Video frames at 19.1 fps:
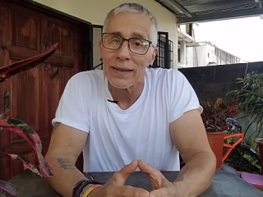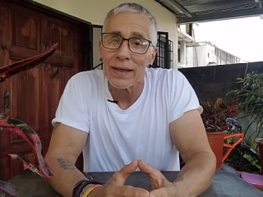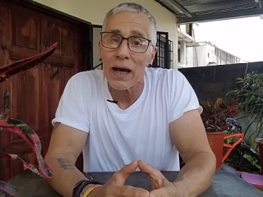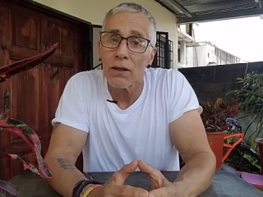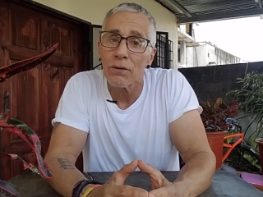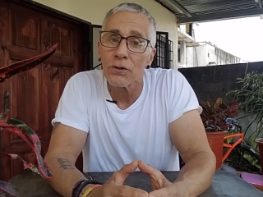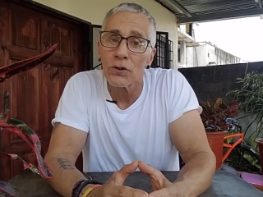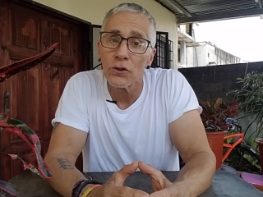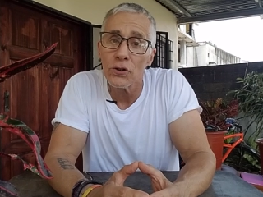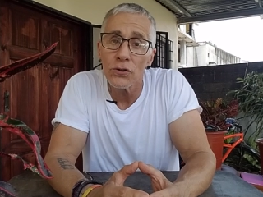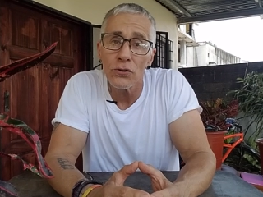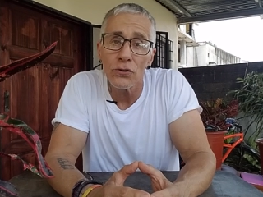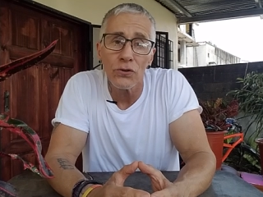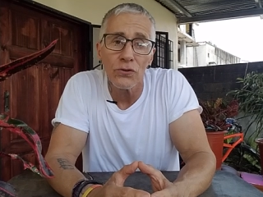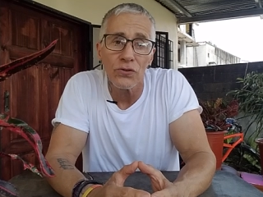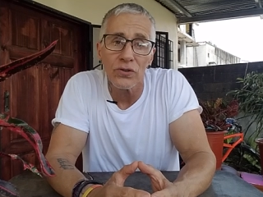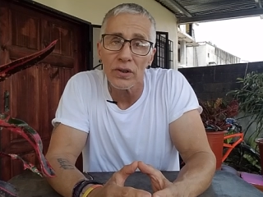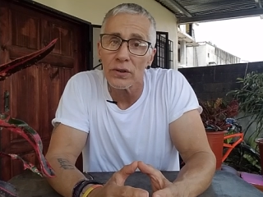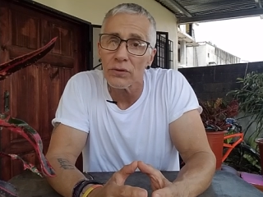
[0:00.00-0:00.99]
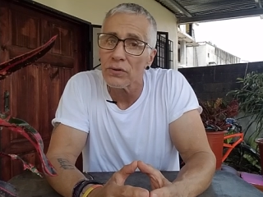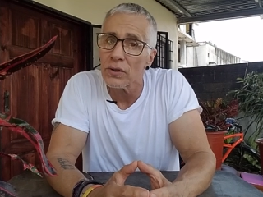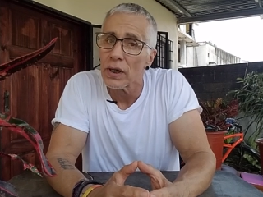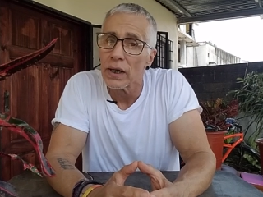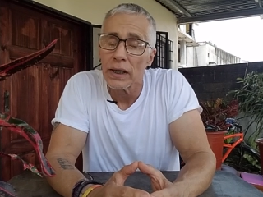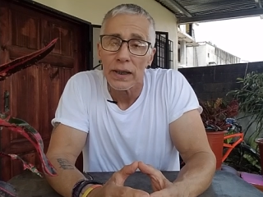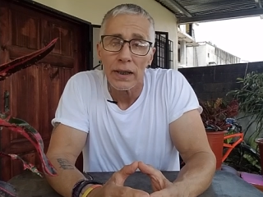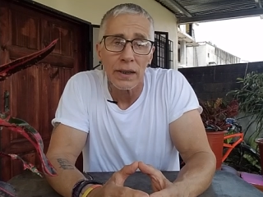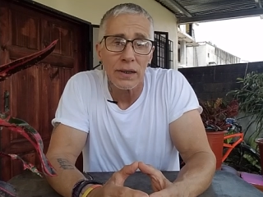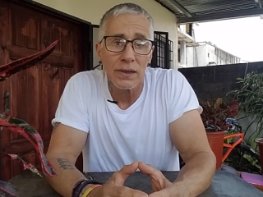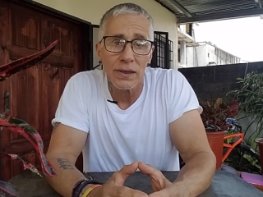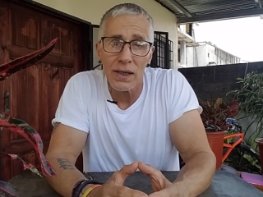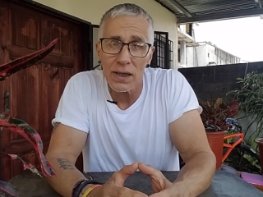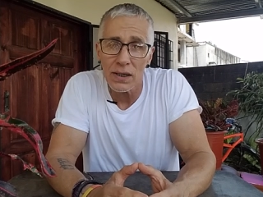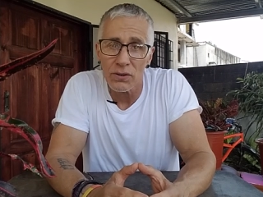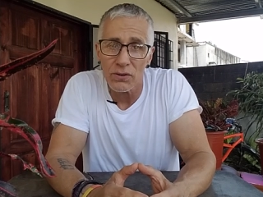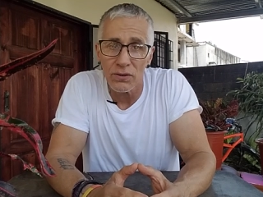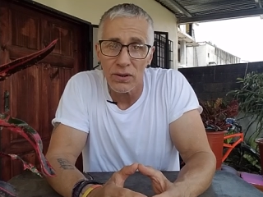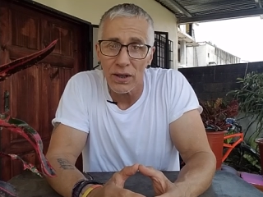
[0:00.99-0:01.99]
Now, the good news is it
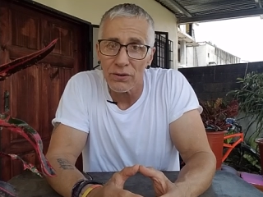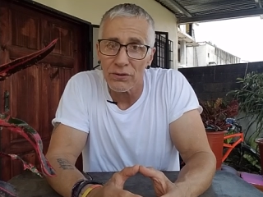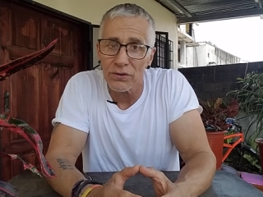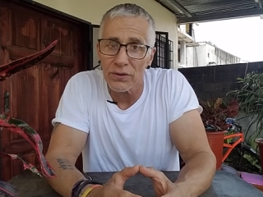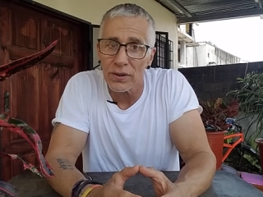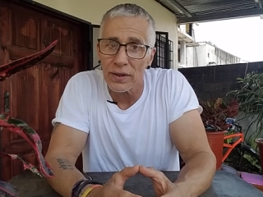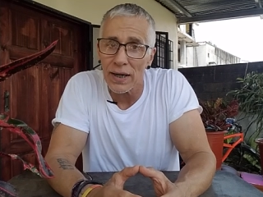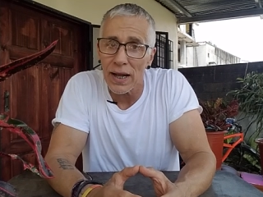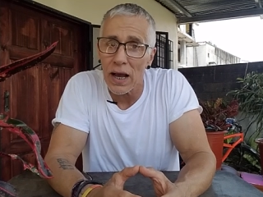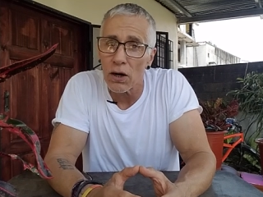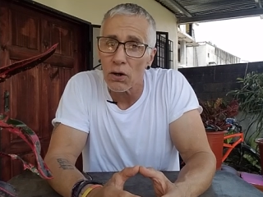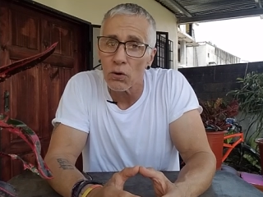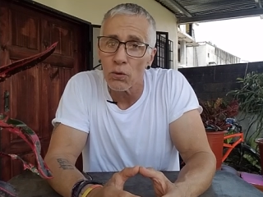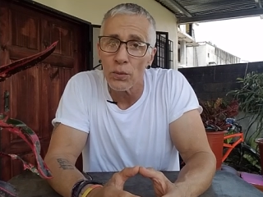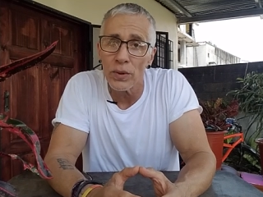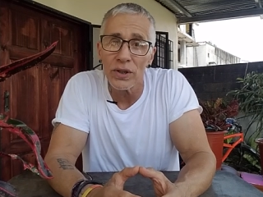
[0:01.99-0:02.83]
takes less than an hour.